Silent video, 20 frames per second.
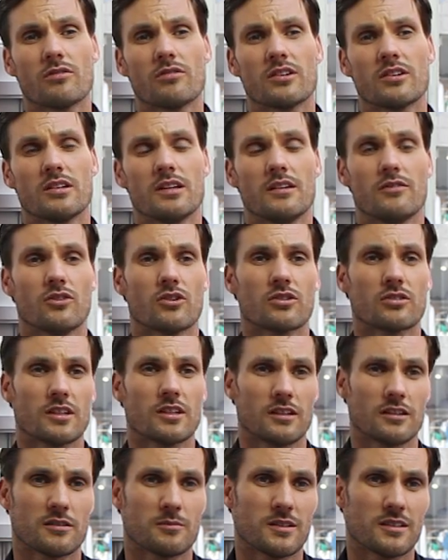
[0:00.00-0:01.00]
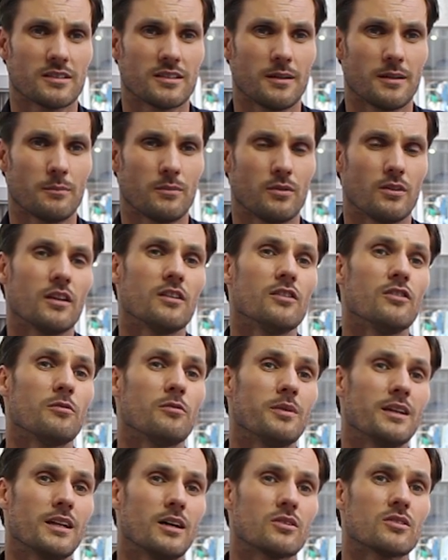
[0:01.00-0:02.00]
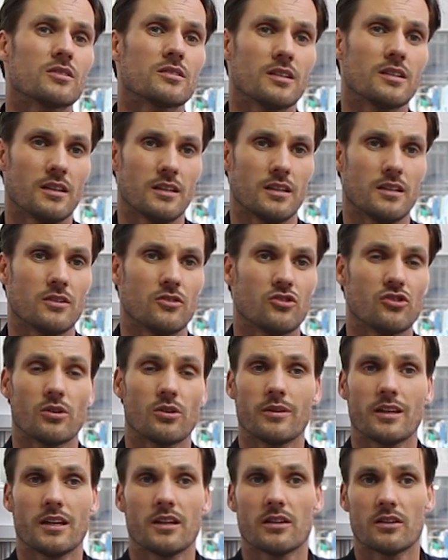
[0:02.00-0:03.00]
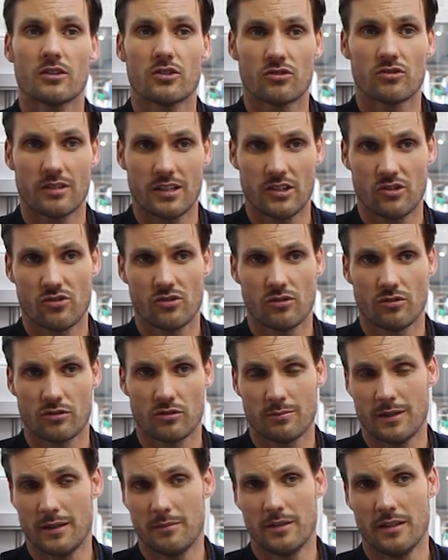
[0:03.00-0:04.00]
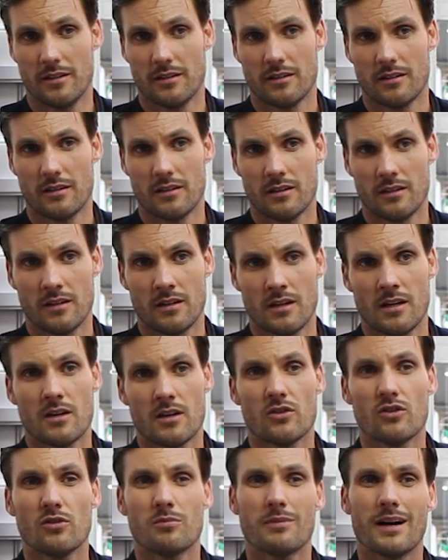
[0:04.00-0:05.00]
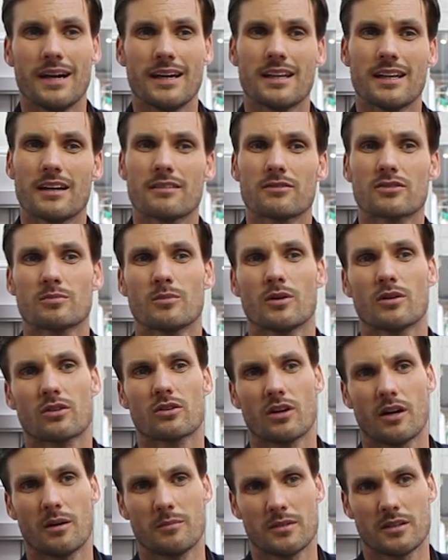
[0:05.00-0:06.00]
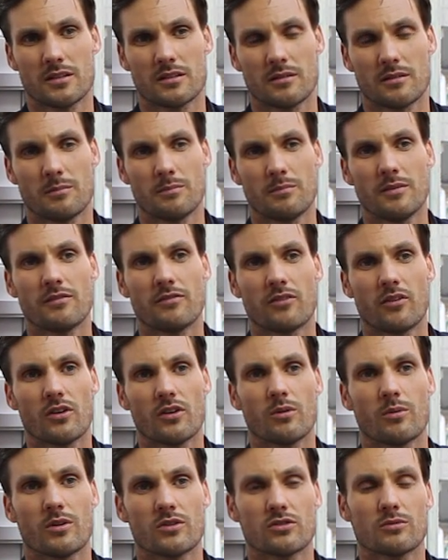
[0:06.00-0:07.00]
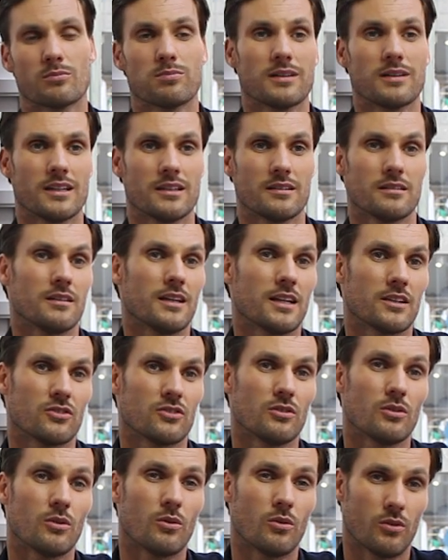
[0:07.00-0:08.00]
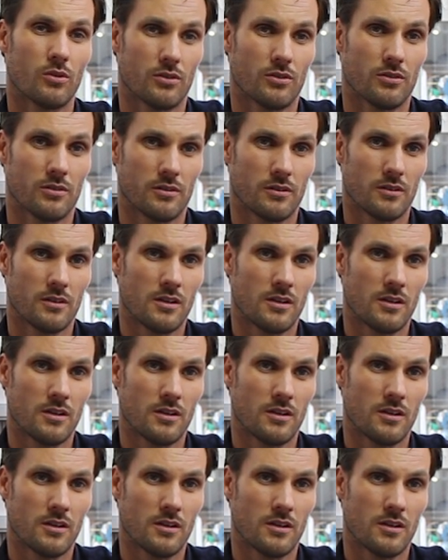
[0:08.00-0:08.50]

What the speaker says: you've received your salesman sample and you've been out selling, showing it on trade shows maybe, you might have small comments before you want to place an actual order.